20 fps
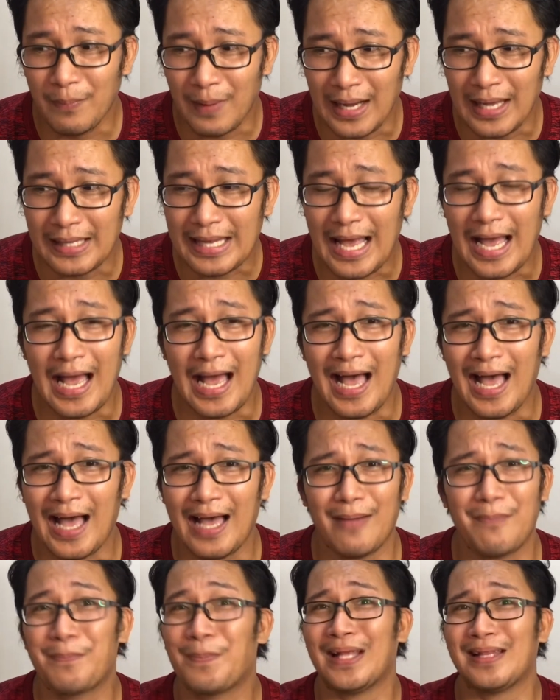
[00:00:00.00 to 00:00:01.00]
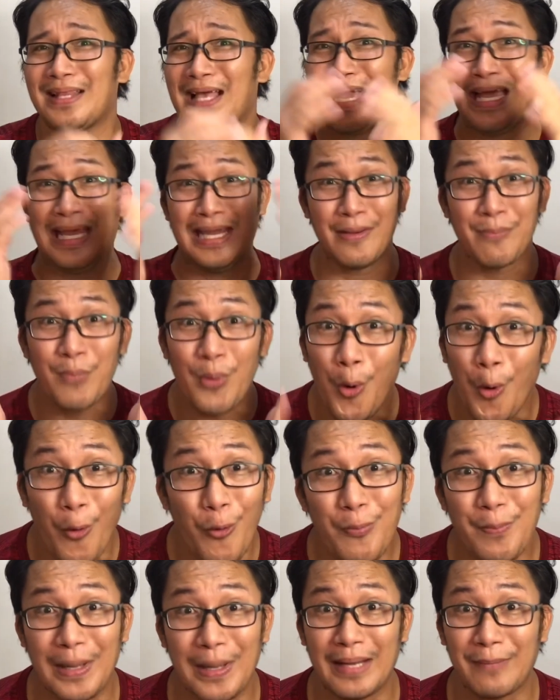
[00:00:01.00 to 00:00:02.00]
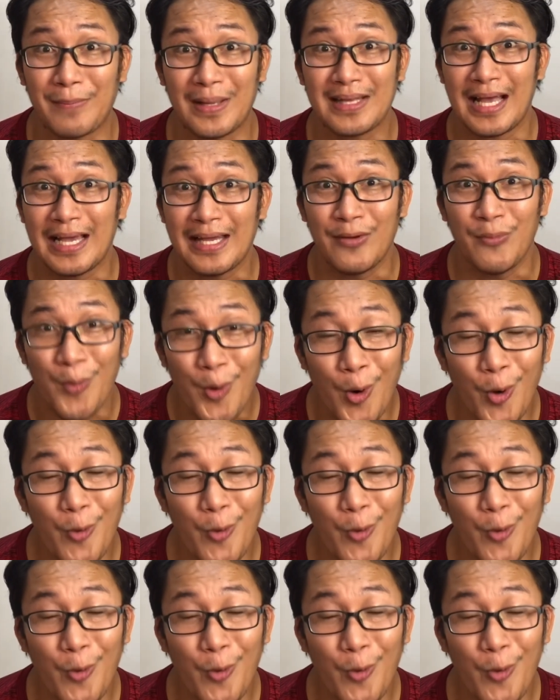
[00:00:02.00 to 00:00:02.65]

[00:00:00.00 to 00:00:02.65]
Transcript: but I am hoping that I